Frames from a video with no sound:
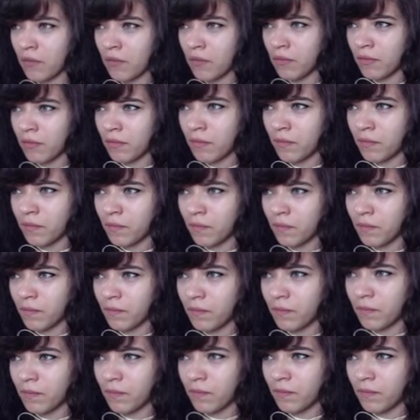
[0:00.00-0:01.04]

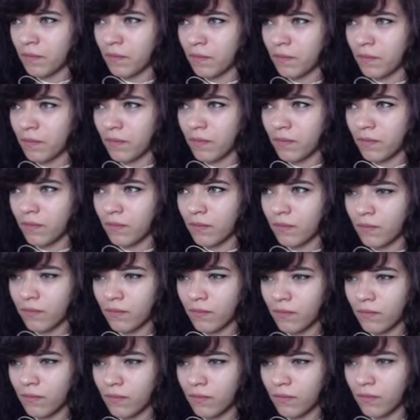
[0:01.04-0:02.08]

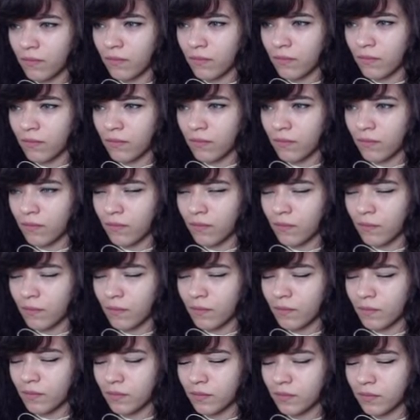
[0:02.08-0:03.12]

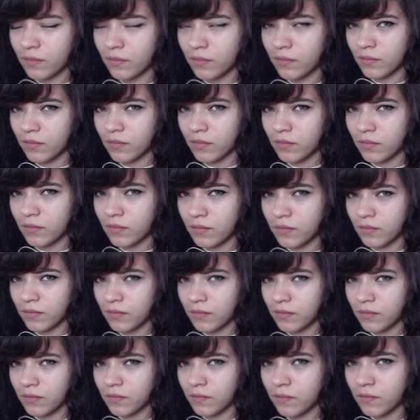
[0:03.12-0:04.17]

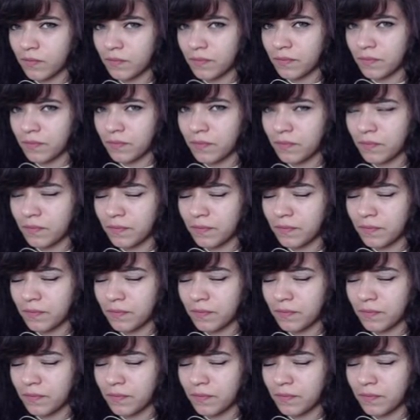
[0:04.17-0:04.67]
No one is speaking in this clip.